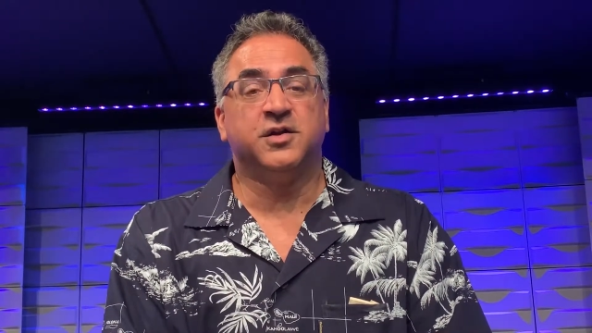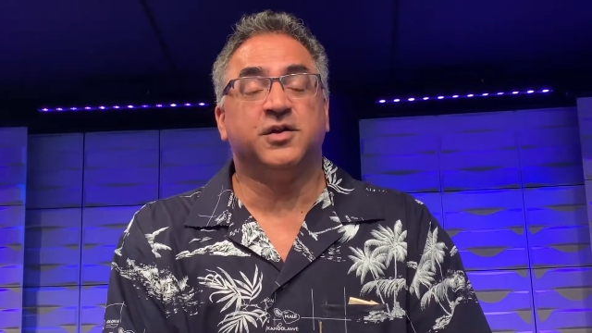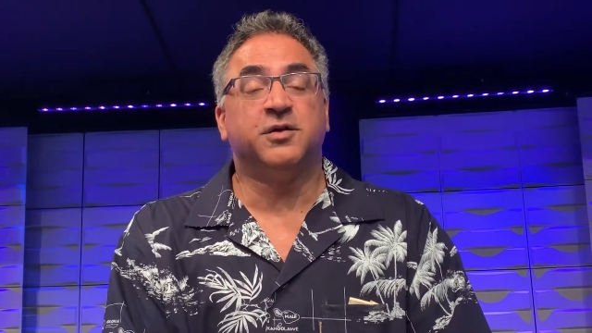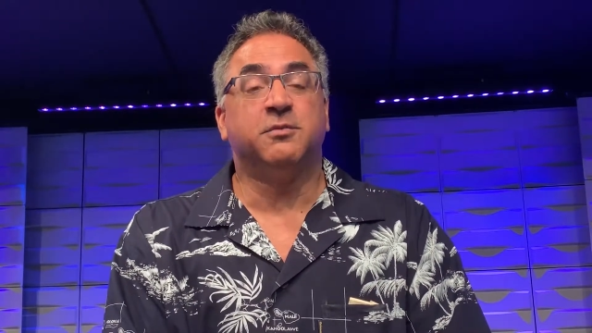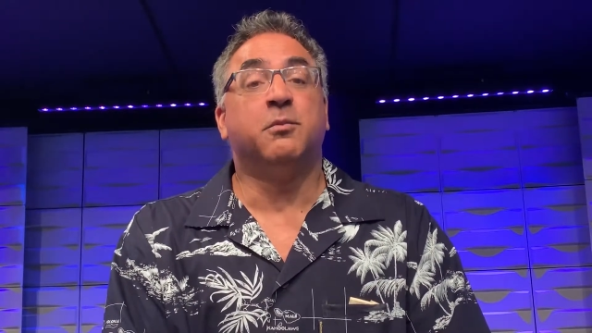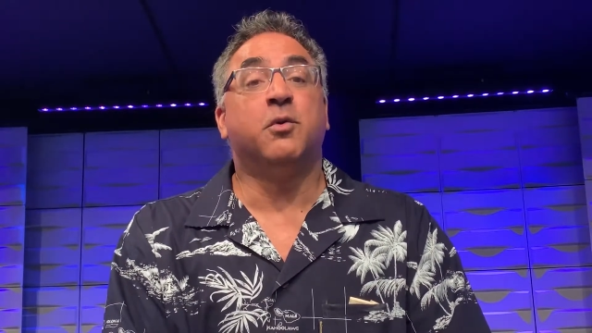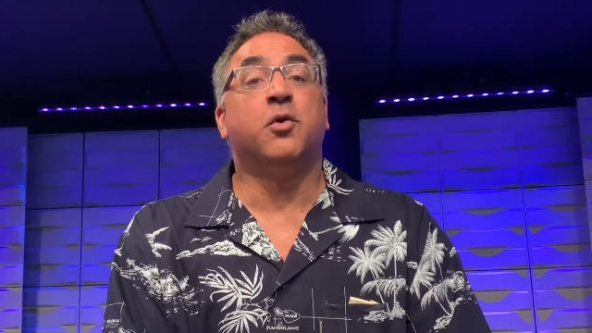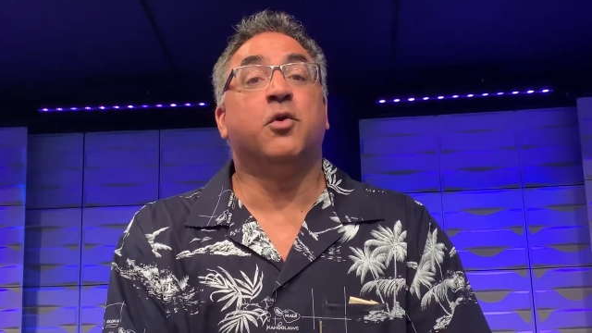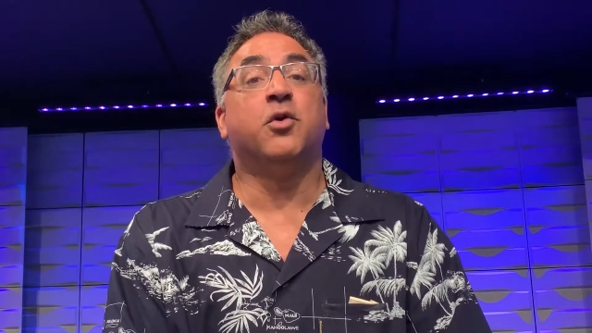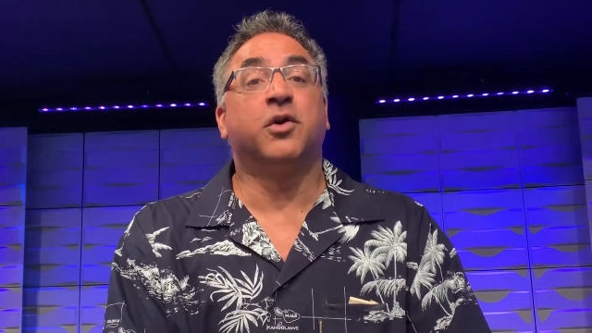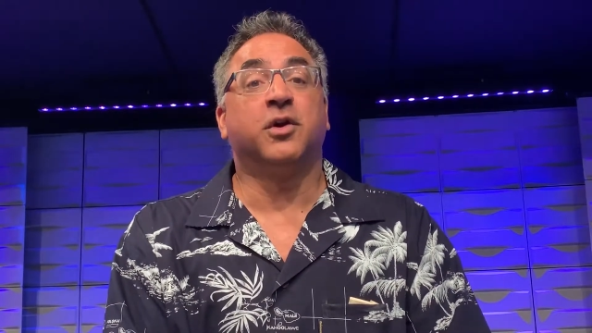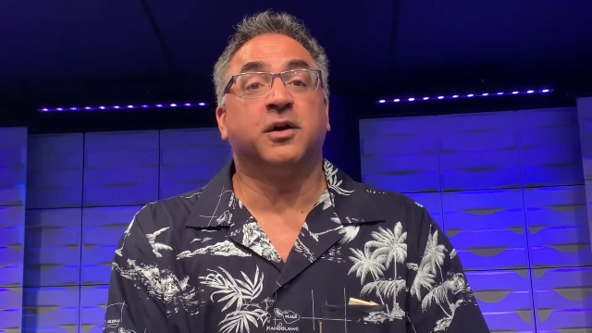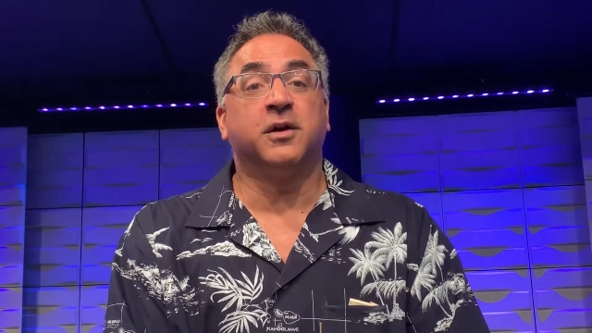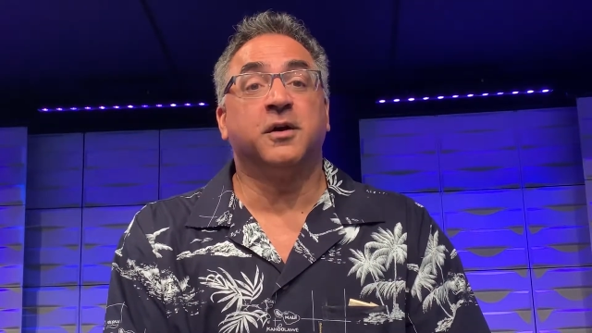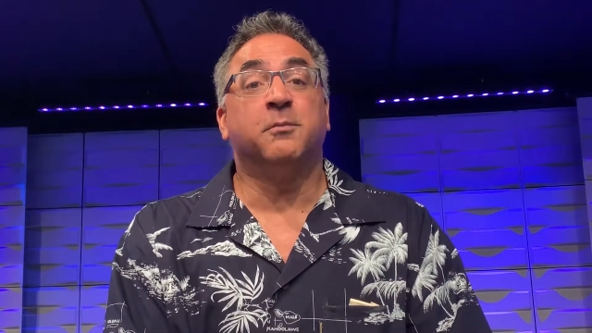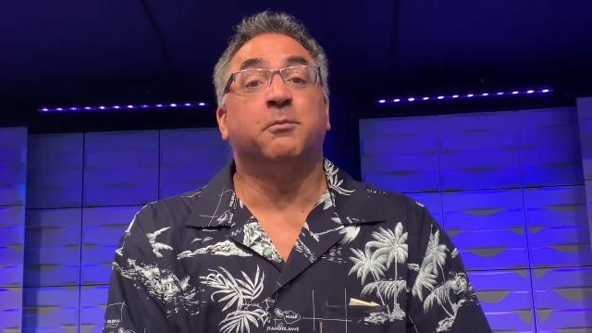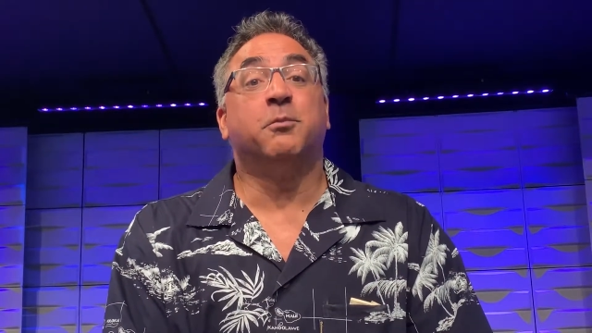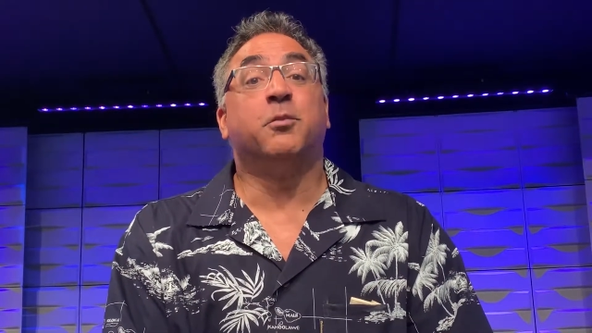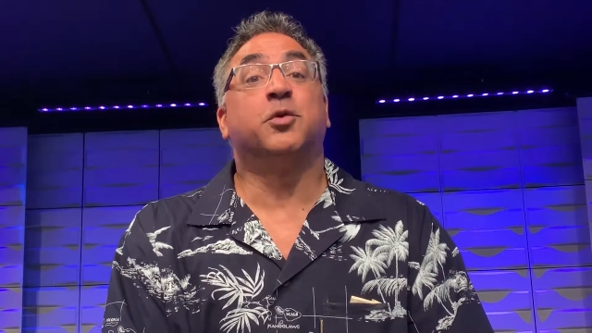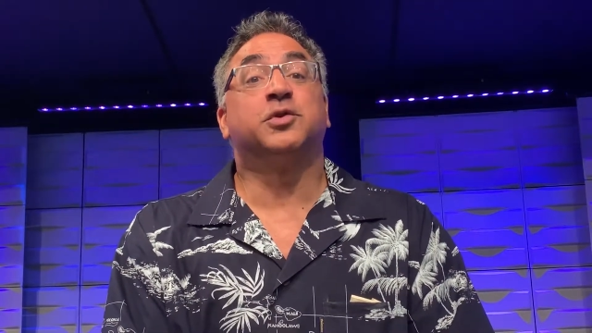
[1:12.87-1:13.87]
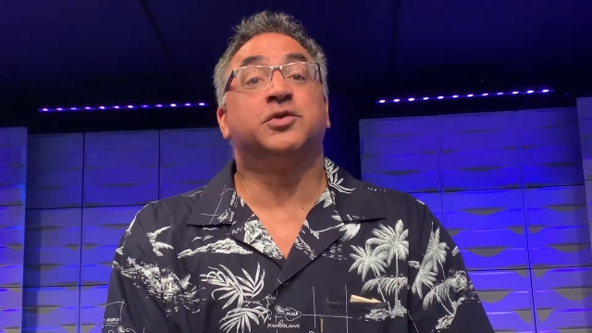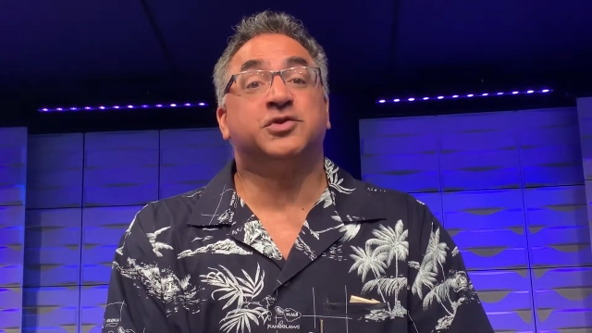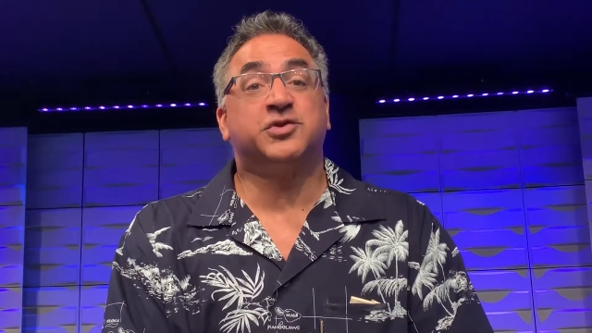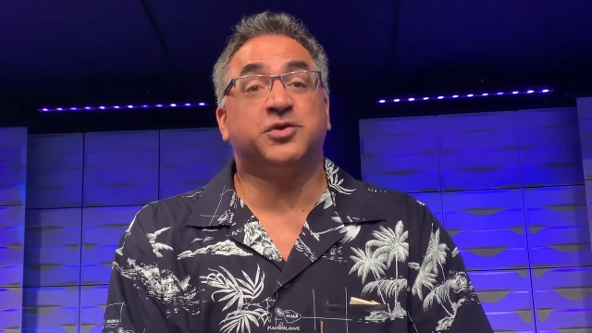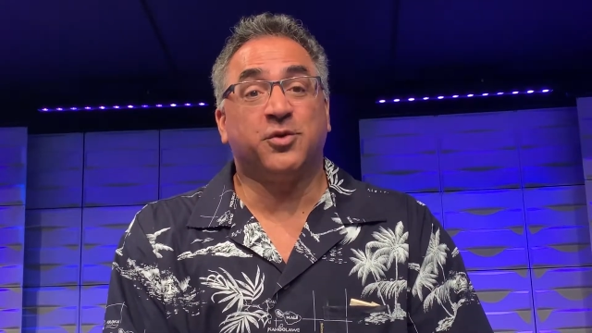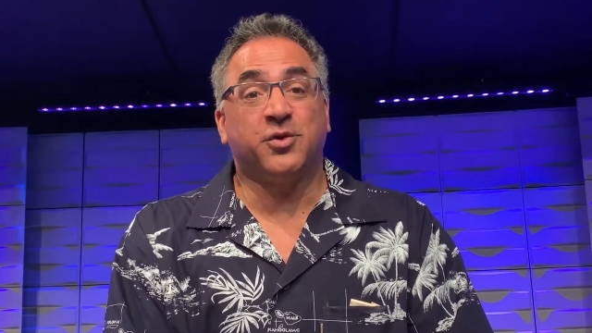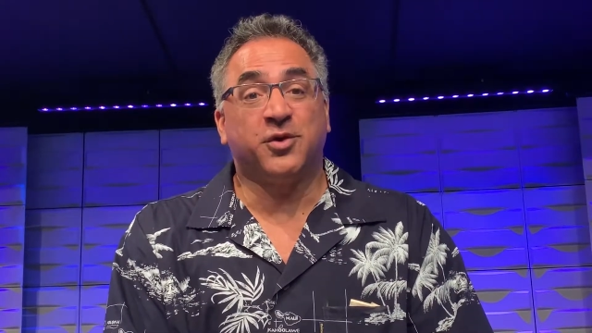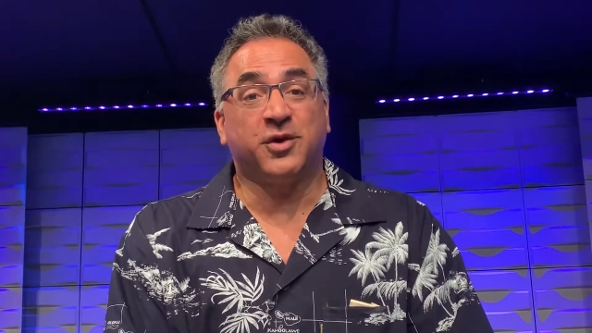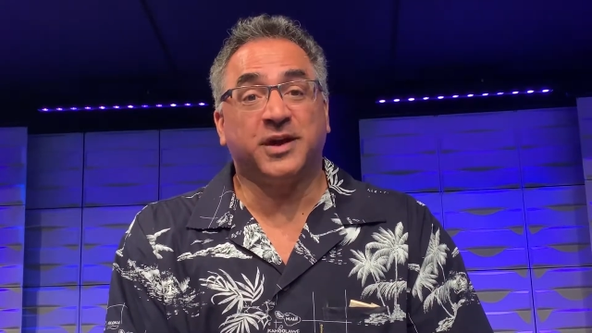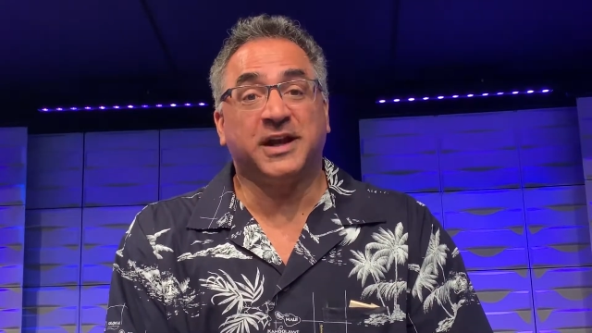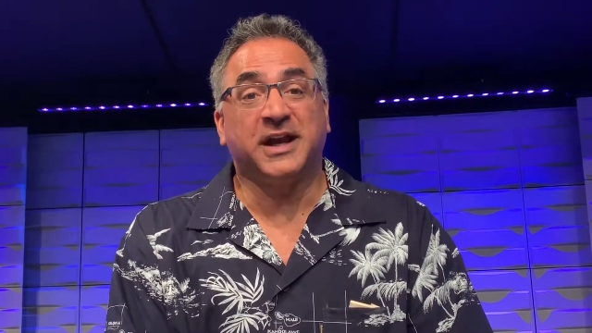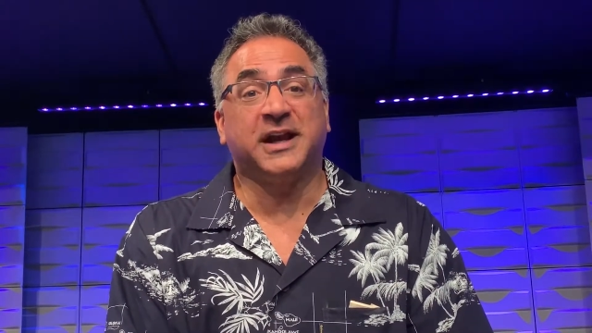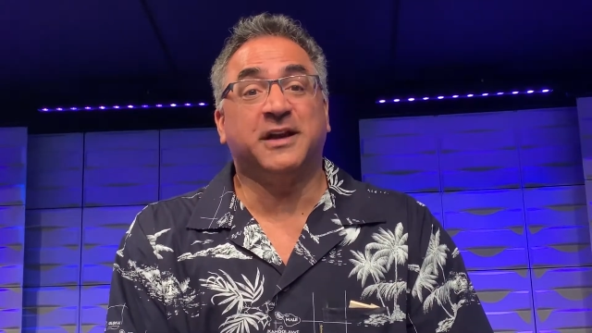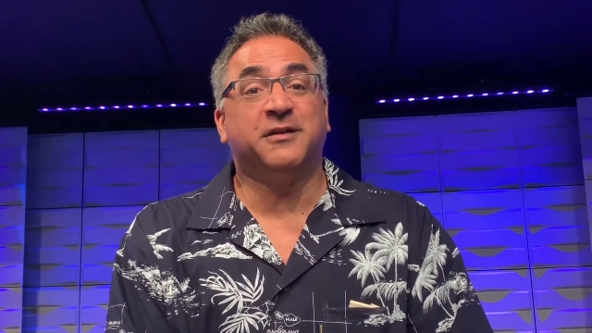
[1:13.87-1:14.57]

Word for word: the more joy